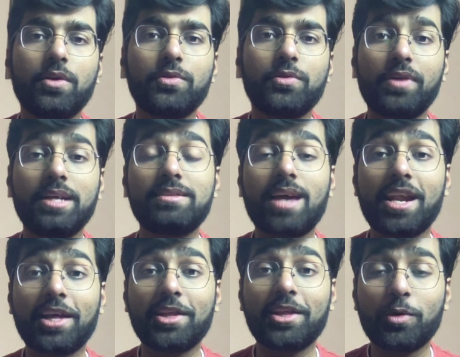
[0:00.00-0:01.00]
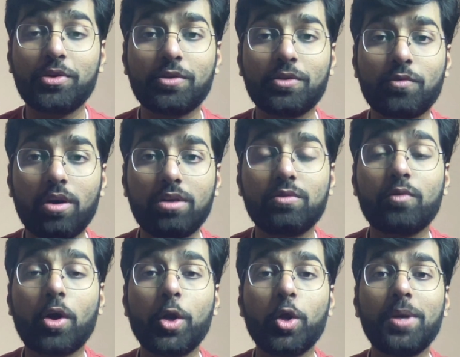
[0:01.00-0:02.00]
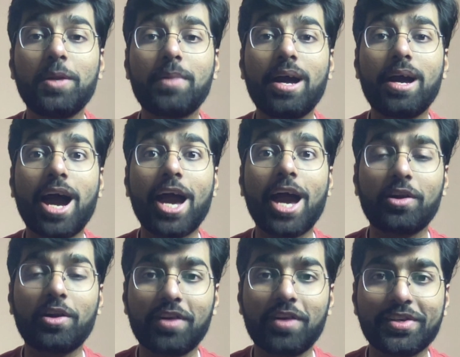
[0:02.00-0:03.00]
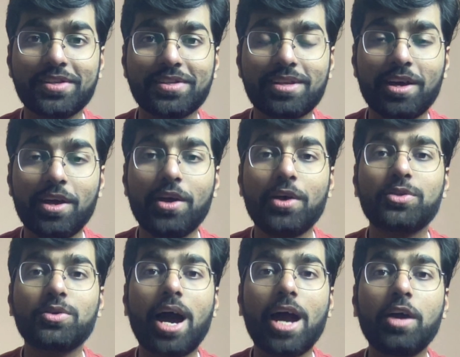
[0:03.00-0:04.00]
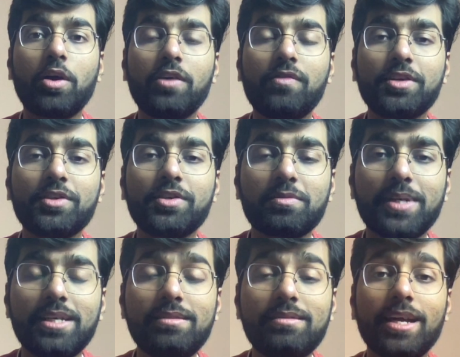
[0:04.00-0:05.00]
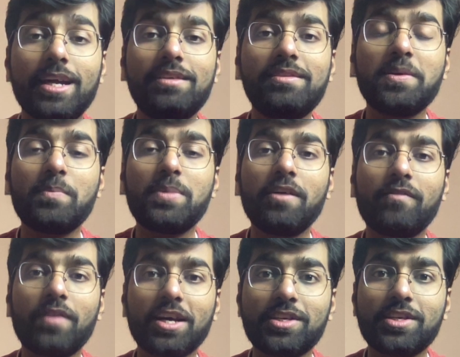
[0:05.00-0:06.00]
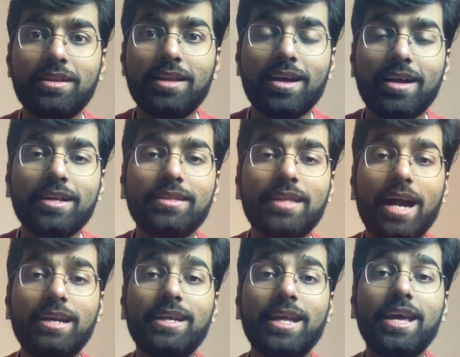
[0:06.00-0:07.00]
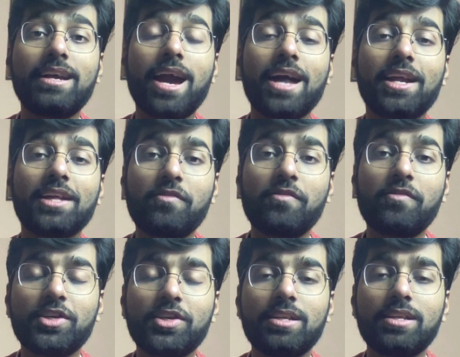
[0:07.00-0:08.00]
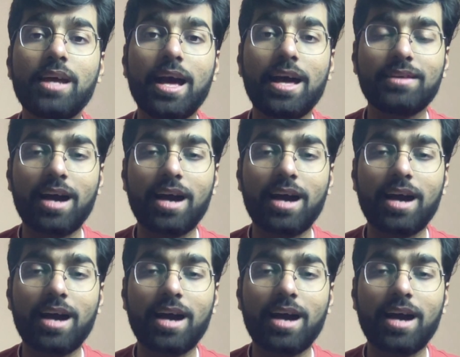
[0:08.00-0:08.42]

So friends, another question was, what do you mean by higher order functions? So higher order functions means it is simply a function that take another function as